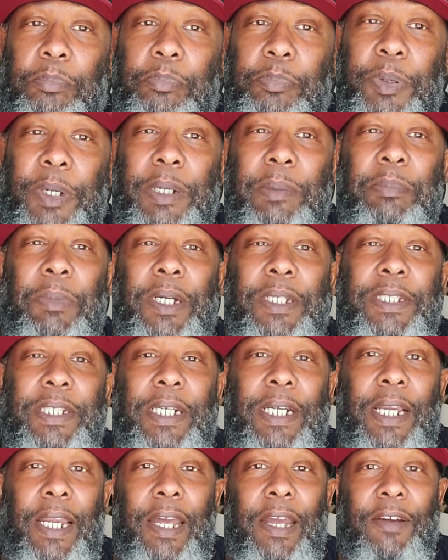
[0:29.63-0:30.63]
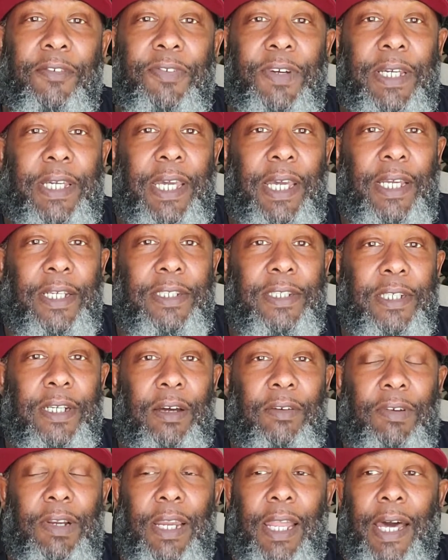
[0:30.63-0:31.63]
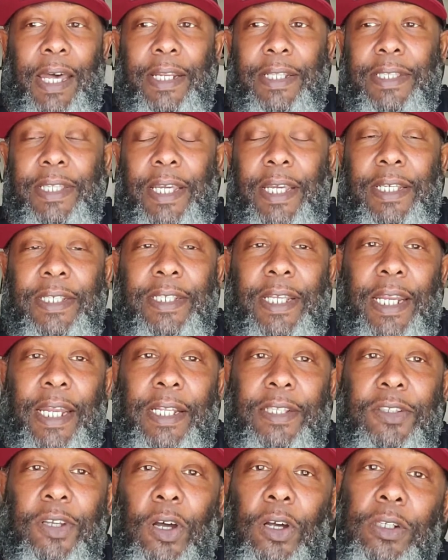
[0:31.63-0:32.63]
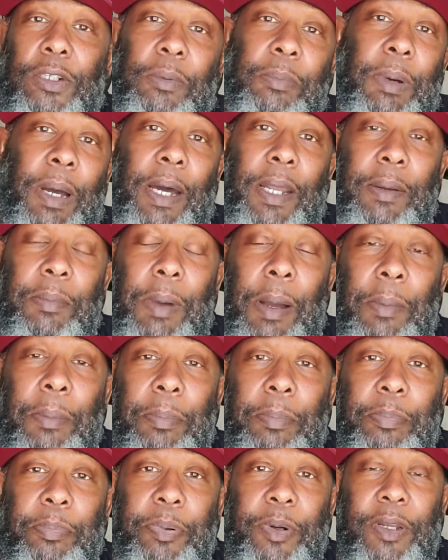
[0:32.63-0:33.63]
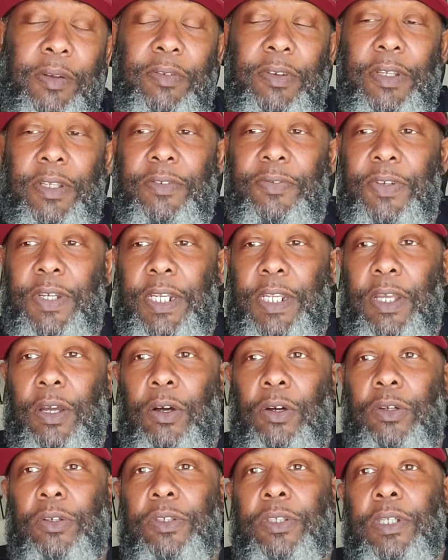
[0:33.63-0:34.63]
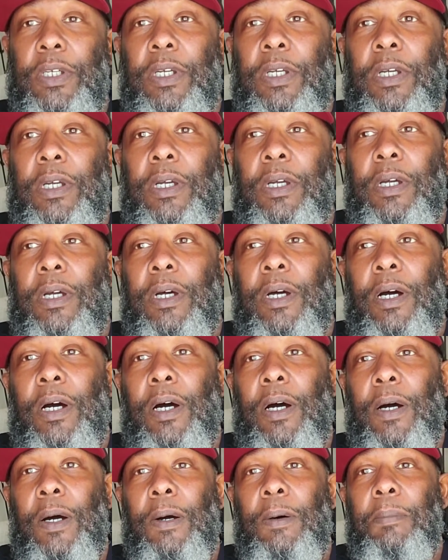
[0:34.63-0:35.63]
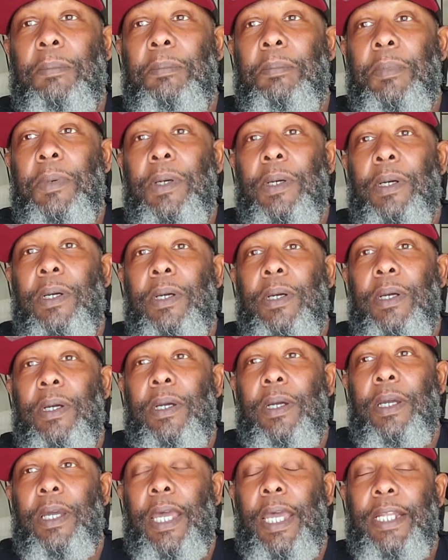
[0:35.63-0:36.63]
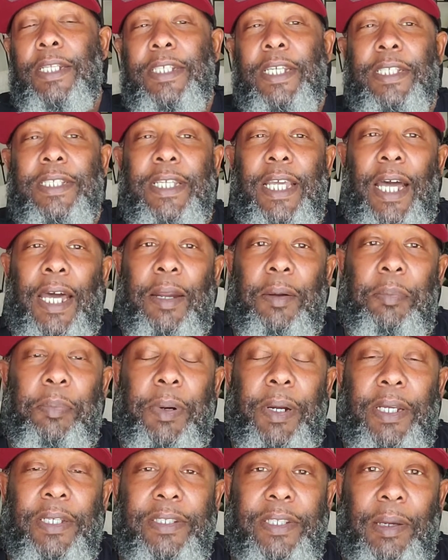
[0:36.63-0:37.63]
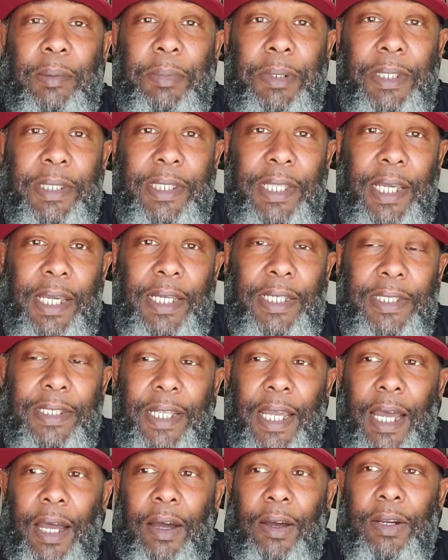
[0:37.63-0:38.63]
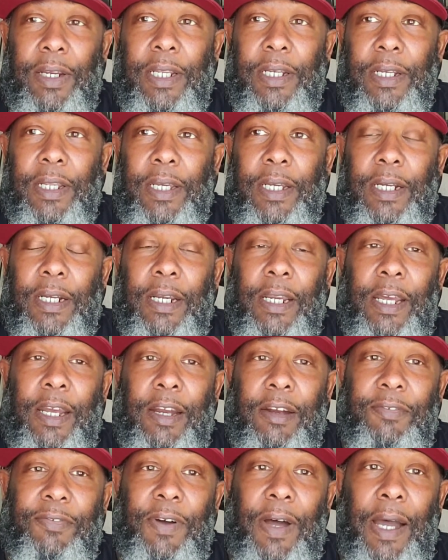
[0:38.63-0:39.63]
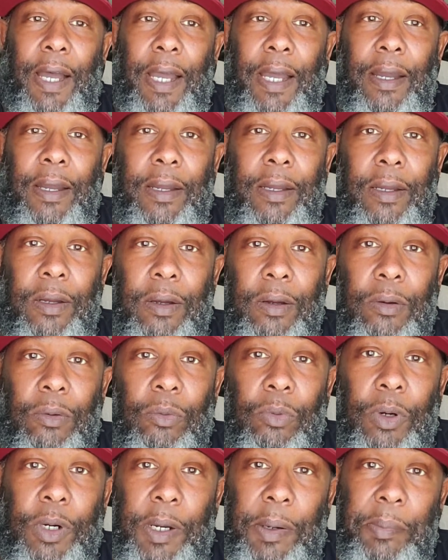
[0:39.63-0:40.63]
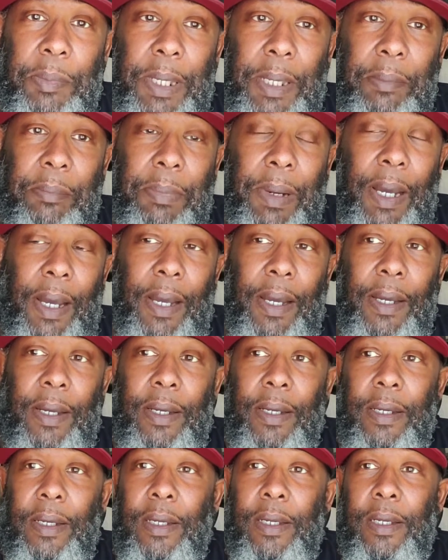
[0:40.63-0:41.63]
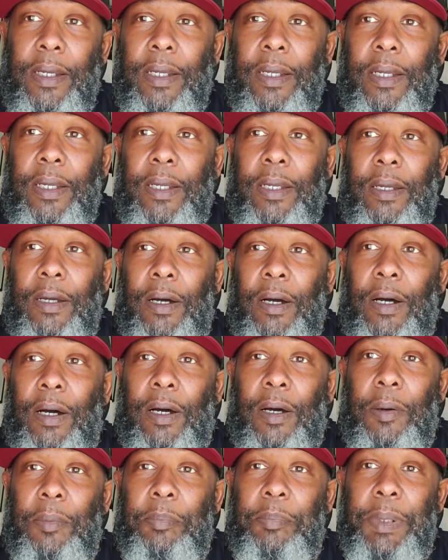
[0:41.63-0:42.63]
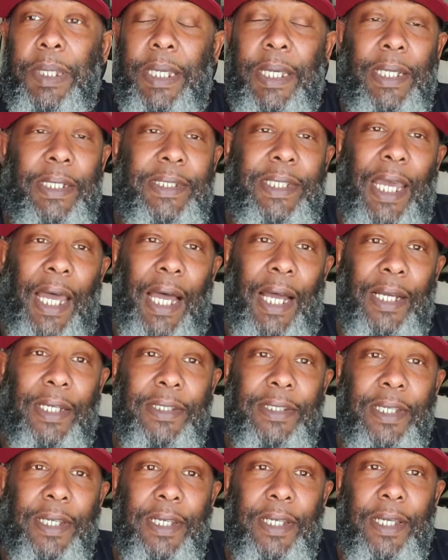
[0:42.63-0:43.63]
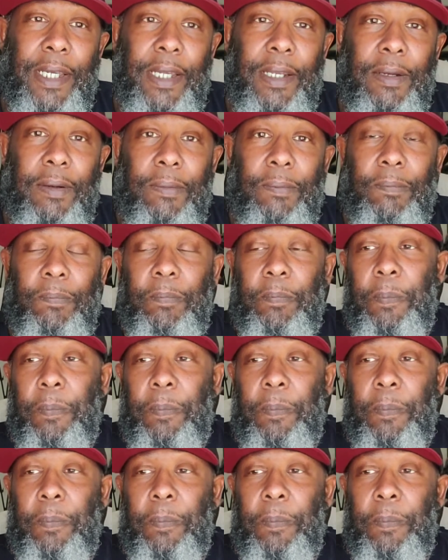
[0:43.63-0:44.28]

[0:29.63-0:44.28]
Pretty much a clarification of a lot of things that I talked about in my previous videos. And just kind of break some of the things down and clarify what I meant by being toxic and